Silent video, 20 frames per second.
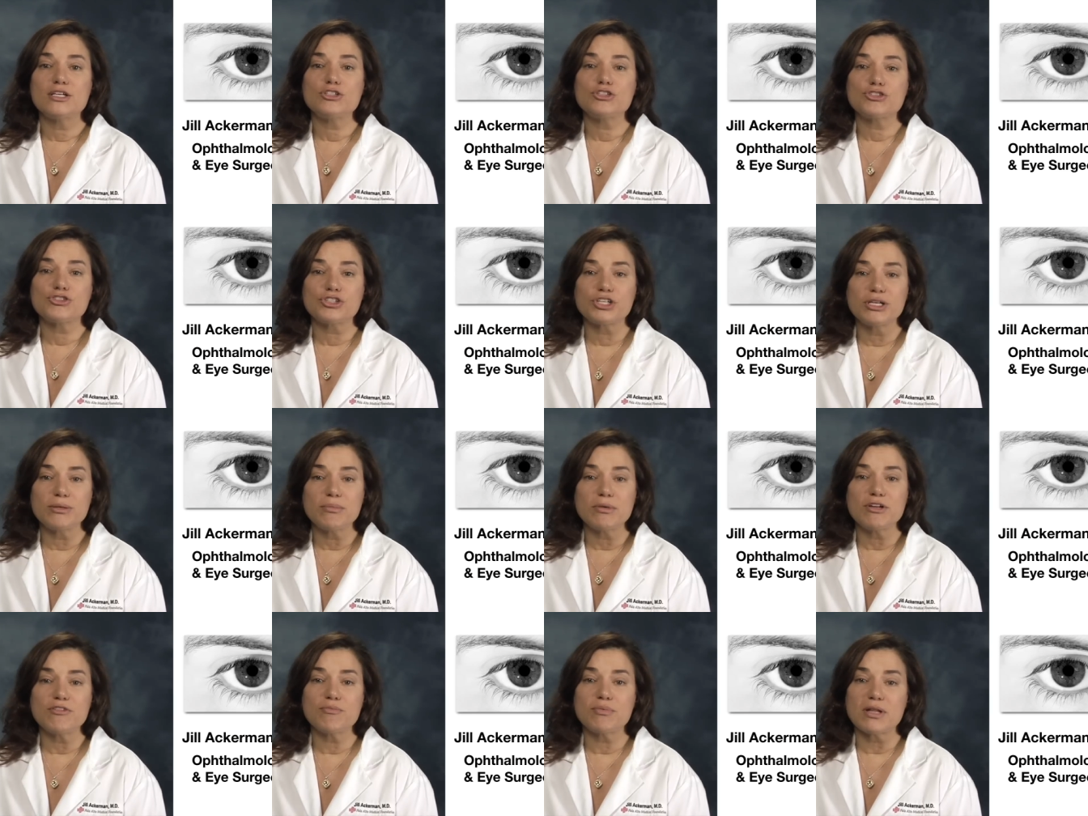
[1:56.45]

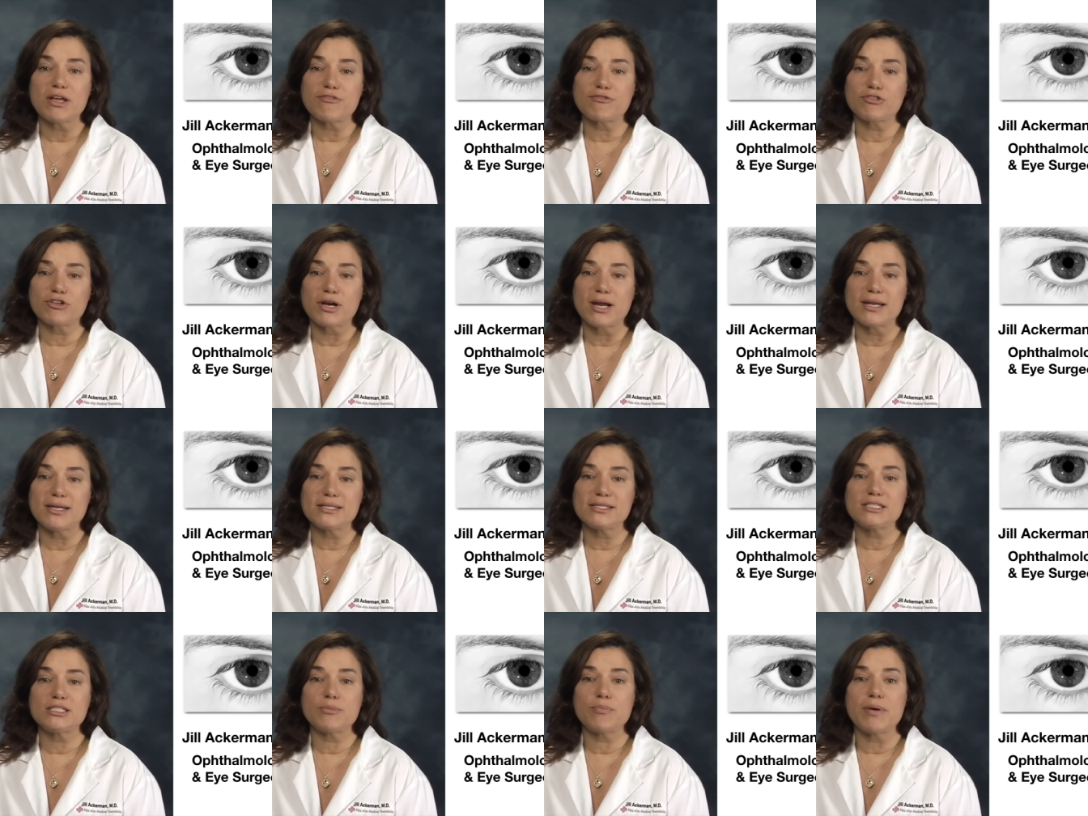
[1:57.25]
Treatment of
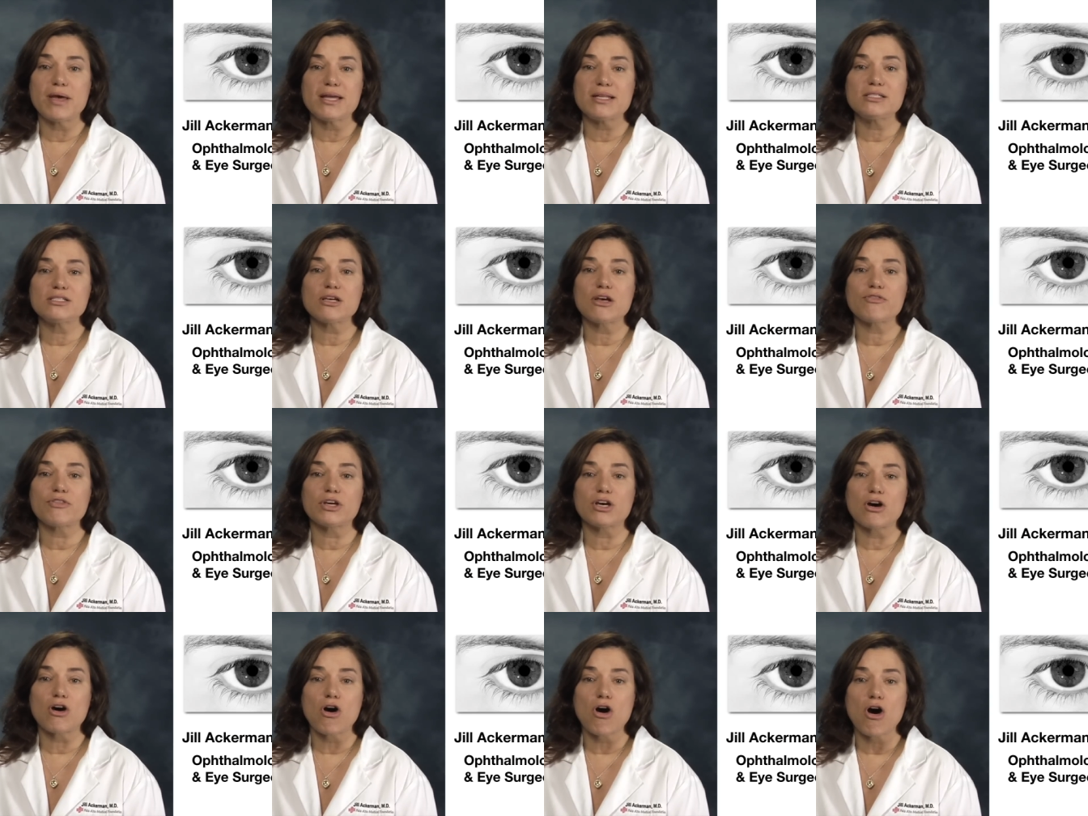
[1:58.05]
blepharitis depends on
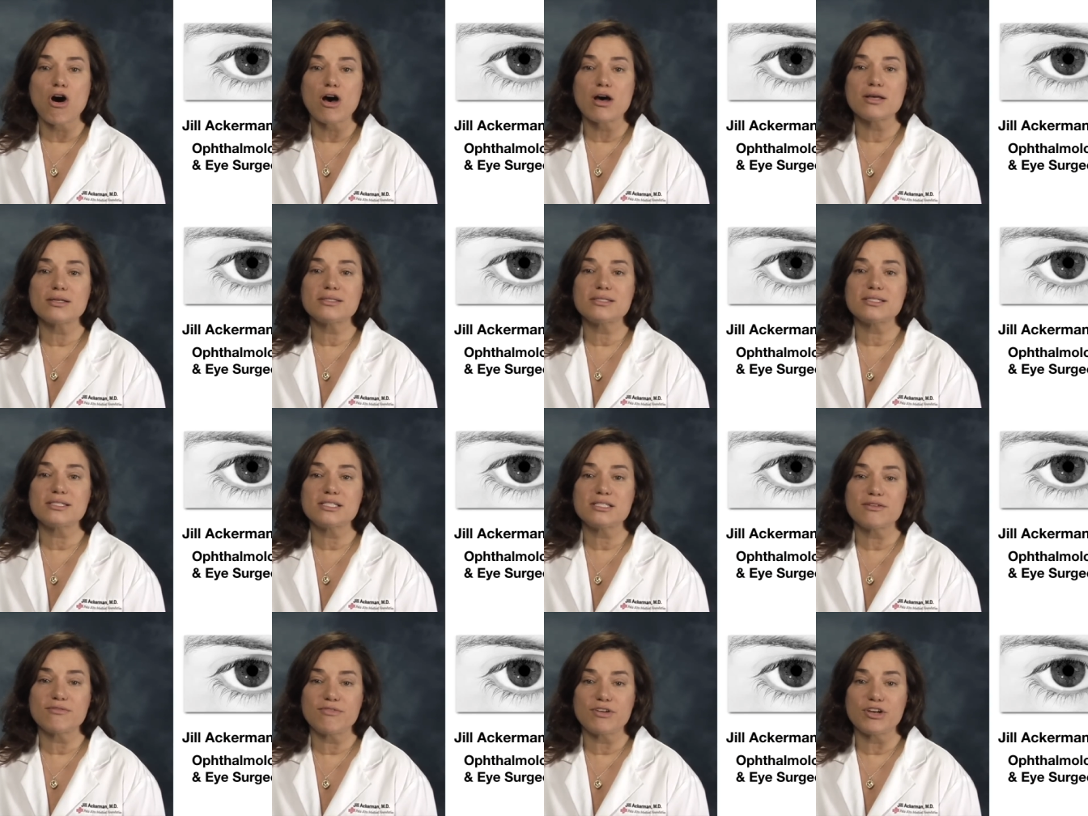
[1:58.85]
the cause and
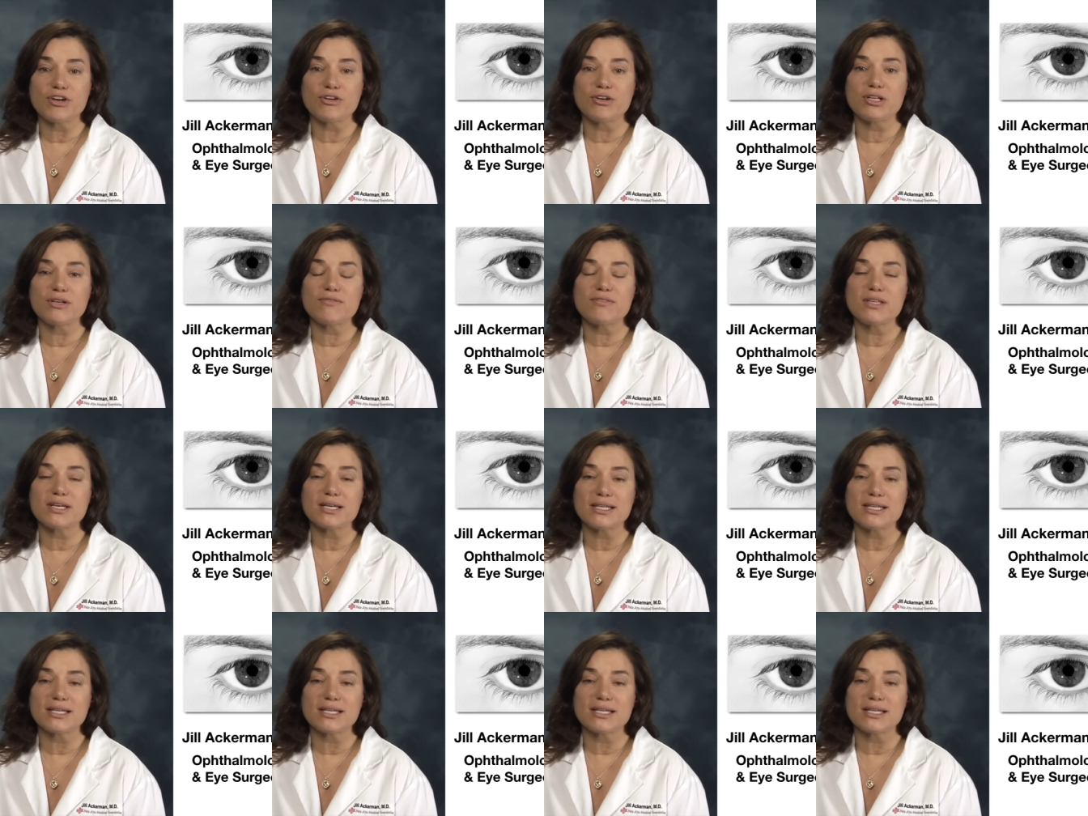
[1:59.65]
severity of the